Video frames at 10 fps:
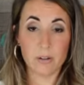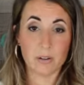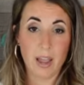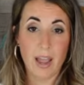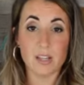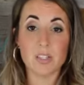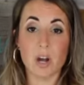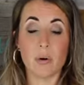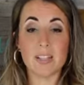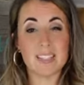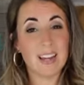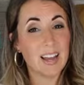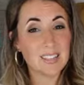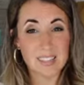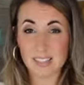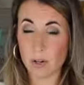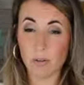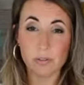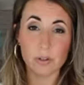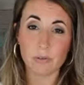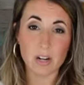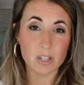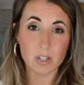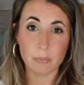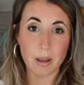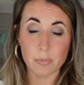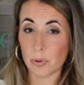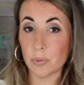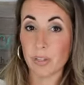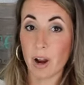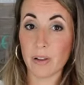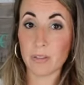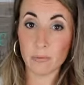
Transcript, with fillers: Okay, so it's not don't don't register bamboo with our